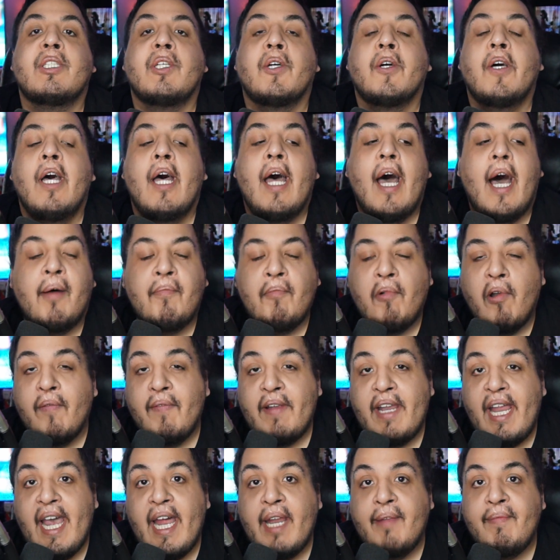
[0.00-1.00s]
So I'm more
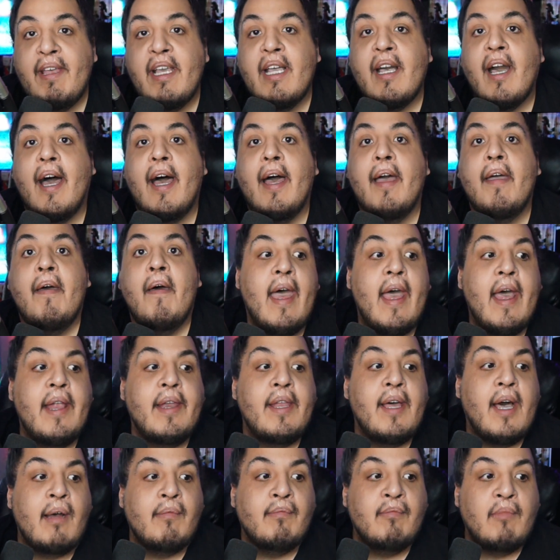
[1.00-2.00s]
of an anime guy,
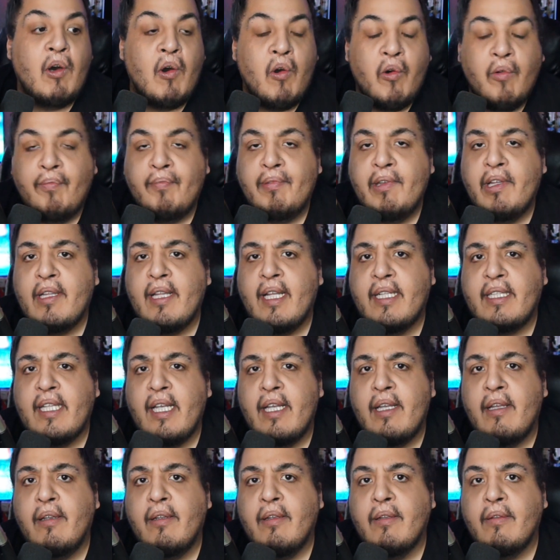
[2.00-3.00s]
and I'm hoping that
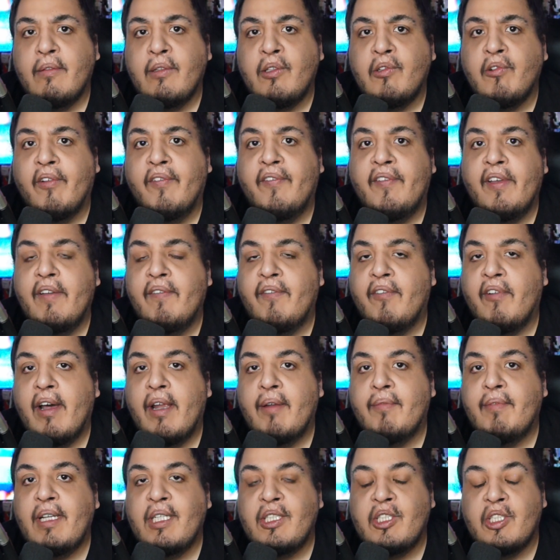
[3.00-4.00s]
they do a faithful
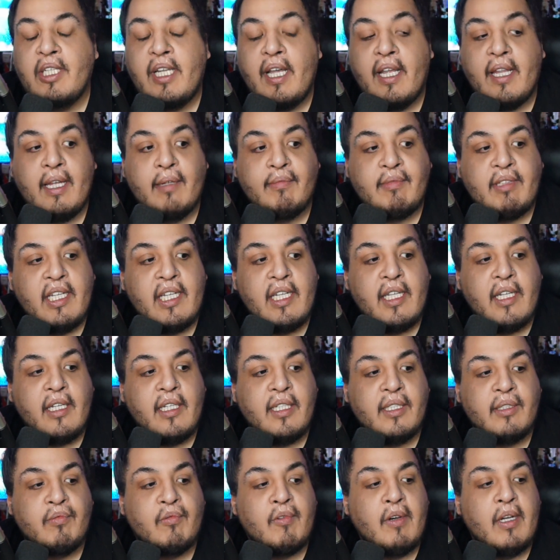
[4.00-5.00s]
adaptation now that I'm thinking,
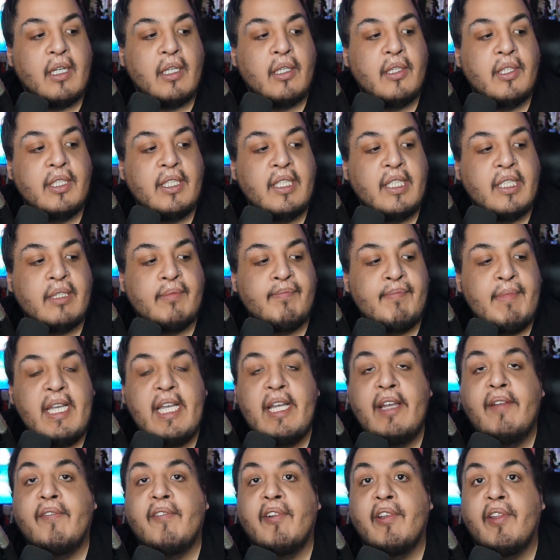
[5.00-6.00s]
because what could this
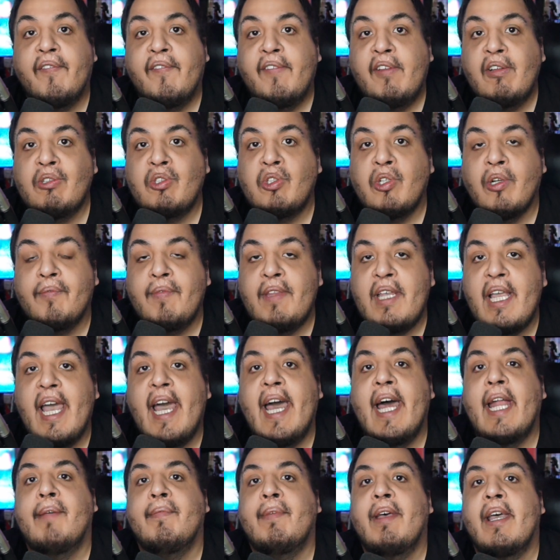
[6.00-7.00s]
mean for the future of the
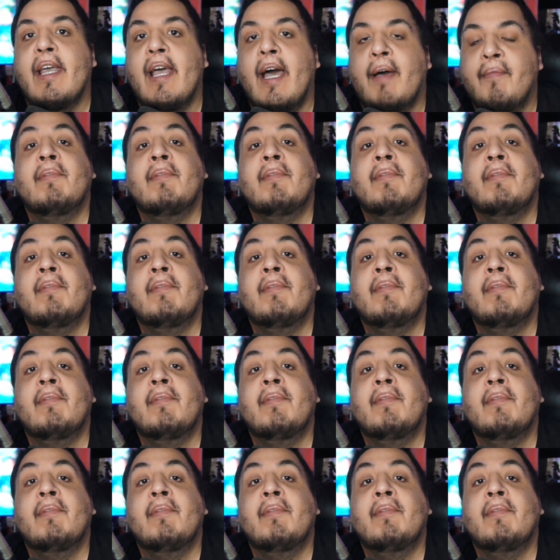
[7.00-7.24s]
anime?